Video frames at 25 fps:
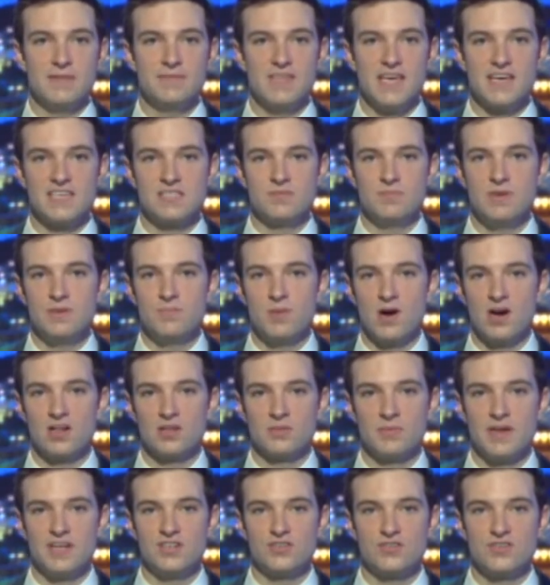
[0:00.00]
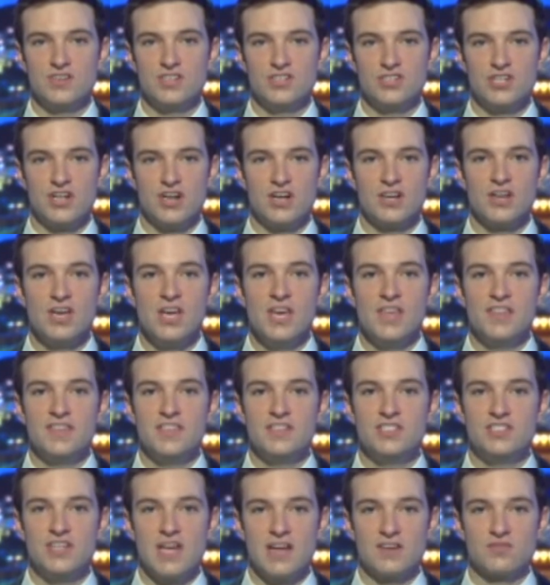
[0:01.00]
the SP parliamentary chair,
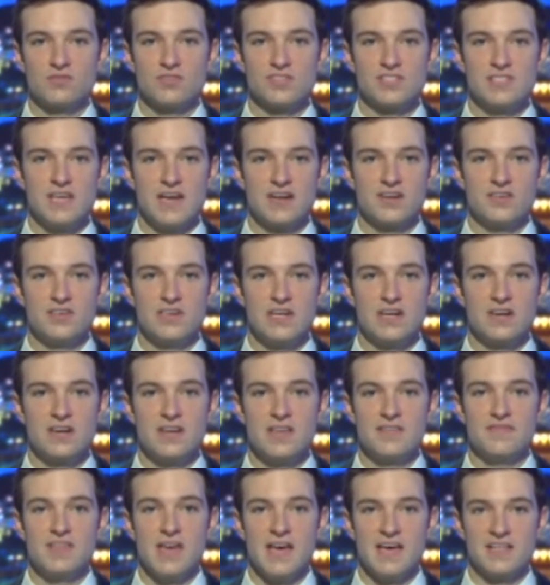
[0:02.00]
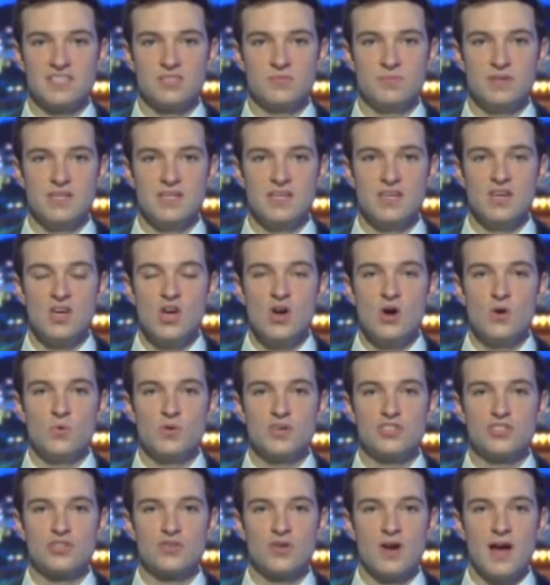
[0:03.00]
the general secretary of the SP,
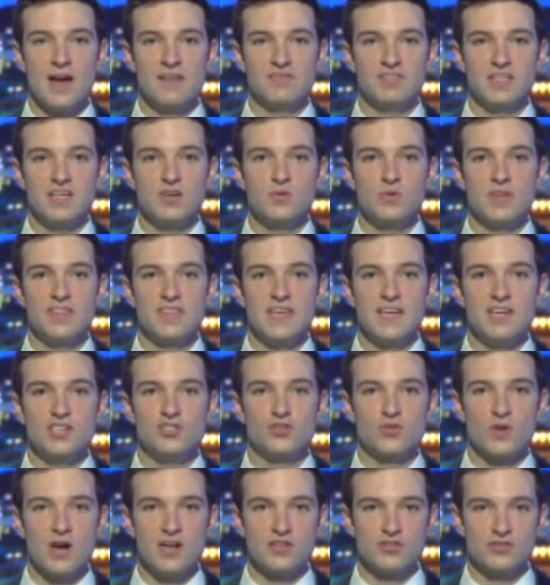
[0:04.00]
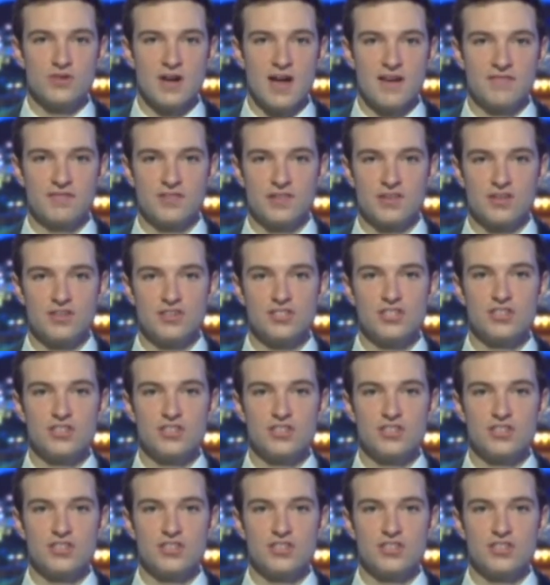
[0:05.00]
was traveling with a drug trafficker to